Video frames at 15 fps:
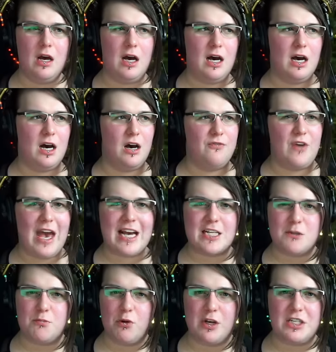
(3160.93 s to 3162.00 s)
uh, of
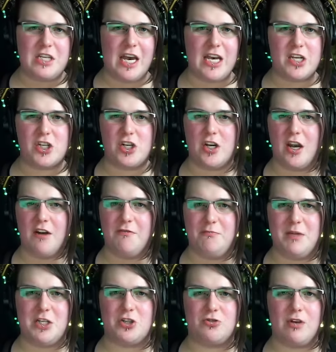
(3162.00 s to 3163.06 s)
exploitation and of
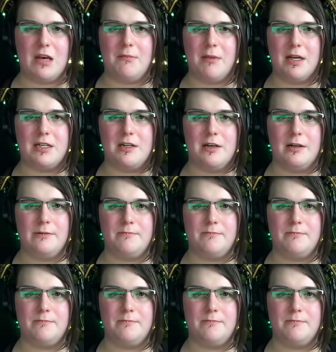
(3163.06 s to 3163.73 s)
mistreatment.